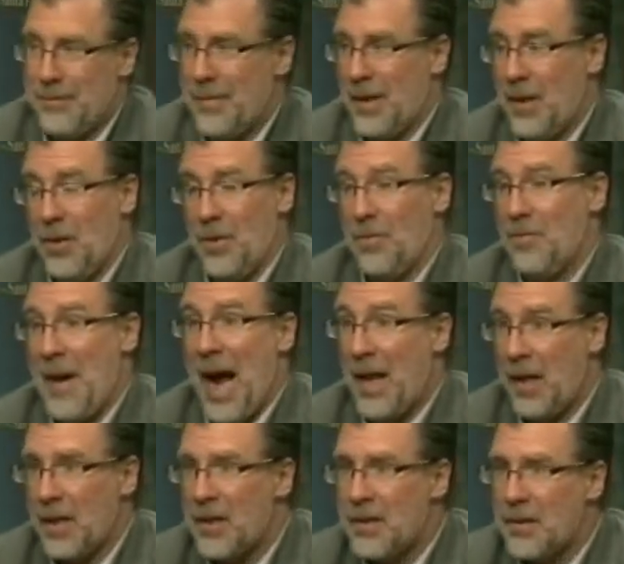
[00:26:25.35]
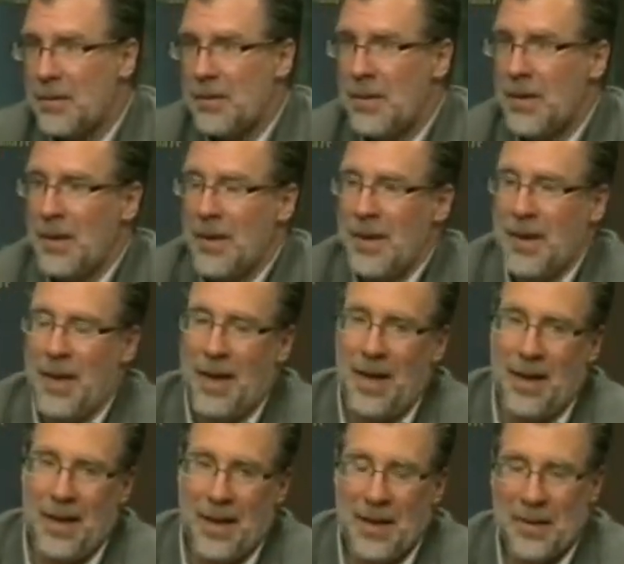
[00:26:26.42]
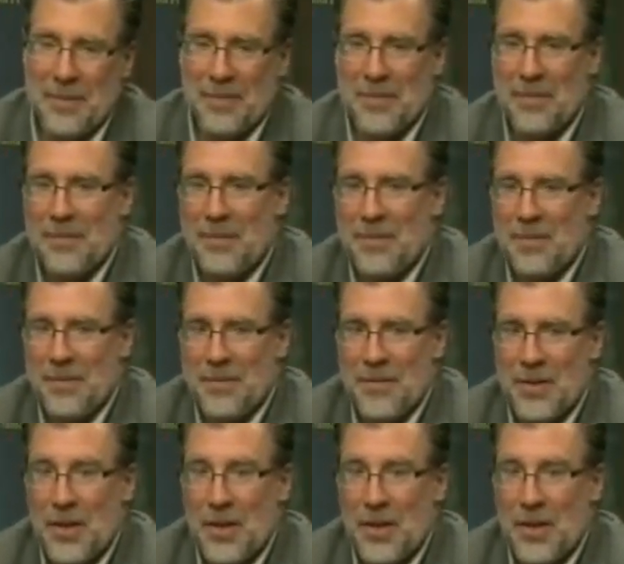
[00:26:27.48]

I don't know, ballots to